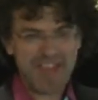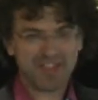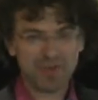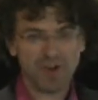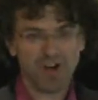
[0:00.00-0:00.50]

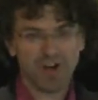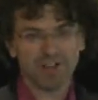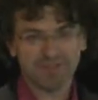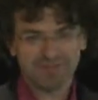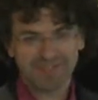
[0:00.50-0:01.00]
thank you
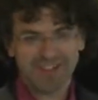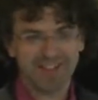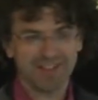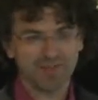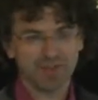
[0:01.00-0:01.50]
all.
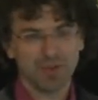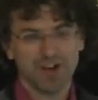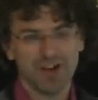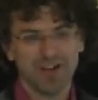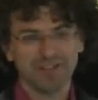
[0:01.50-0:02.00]
I love you
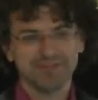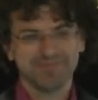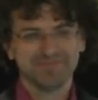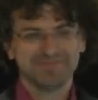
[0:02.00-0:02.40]
all.